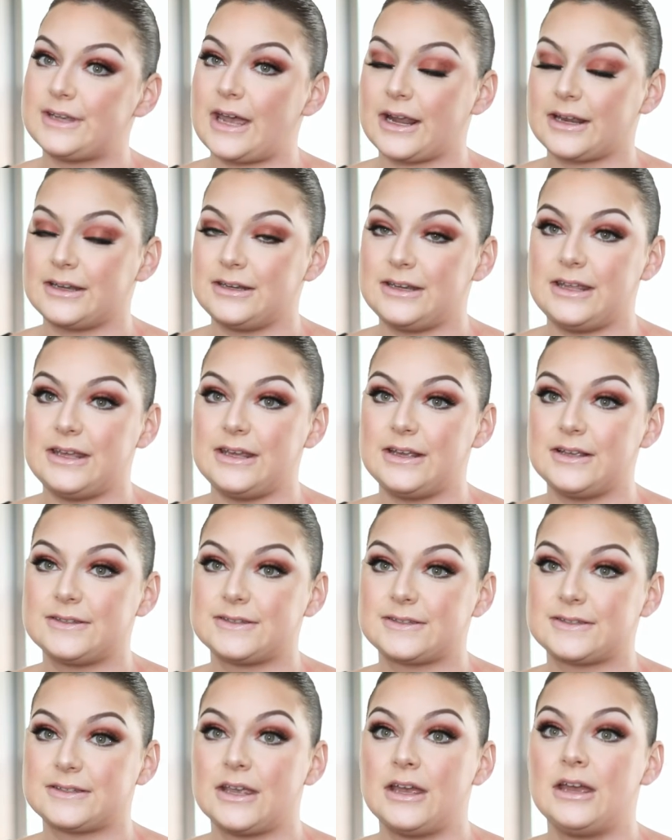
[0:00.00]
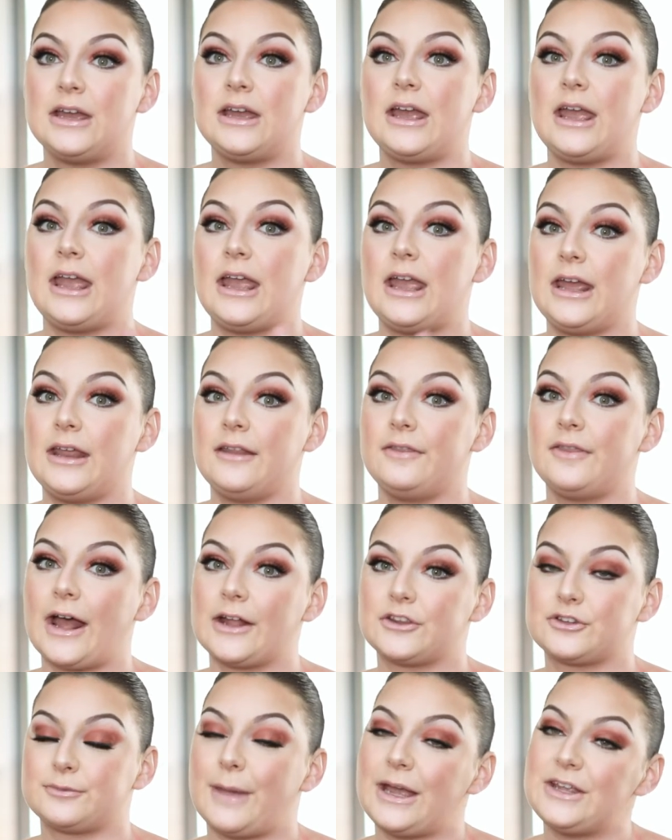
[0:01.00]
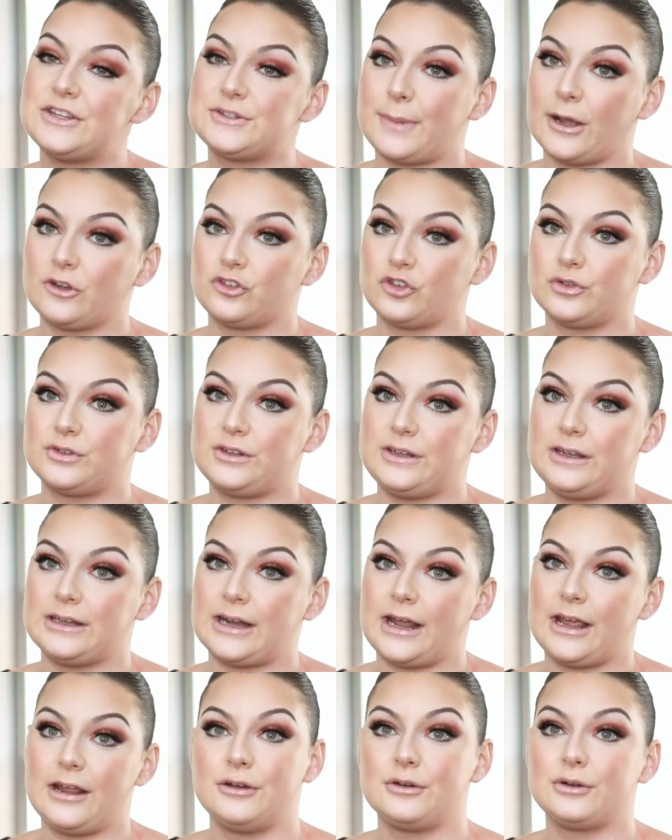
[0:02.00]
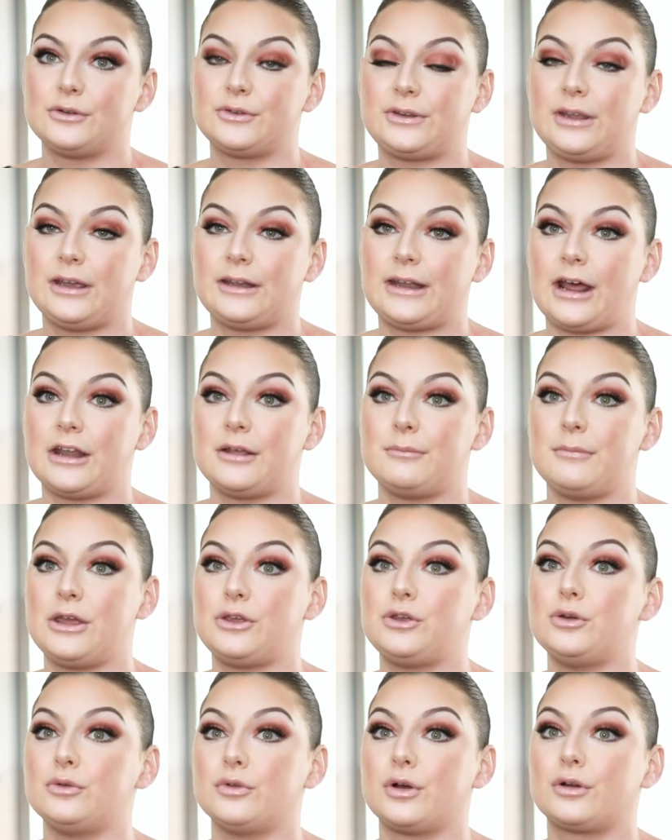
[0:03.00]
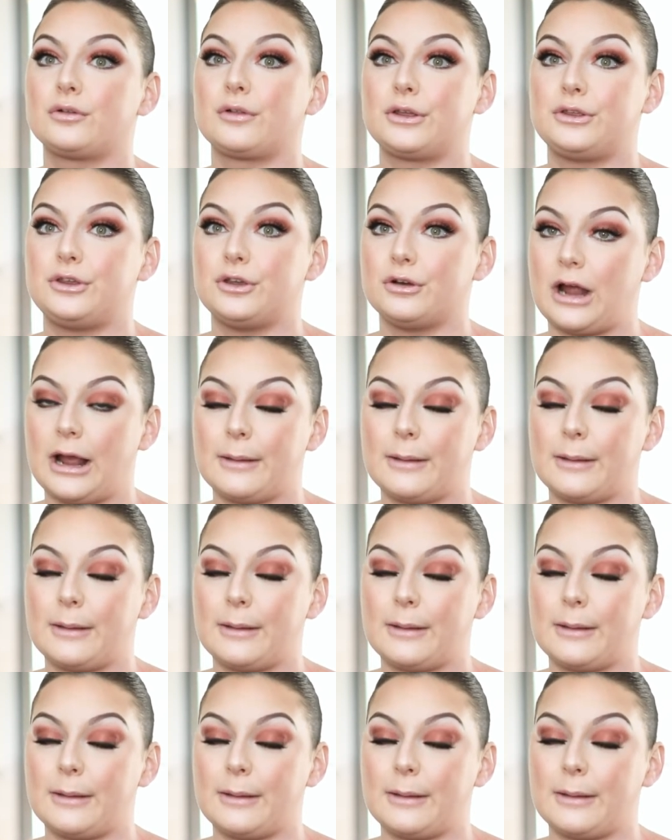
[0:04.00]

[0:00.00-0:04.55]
techniques. And that's my specialty, and I understand how to make you look like your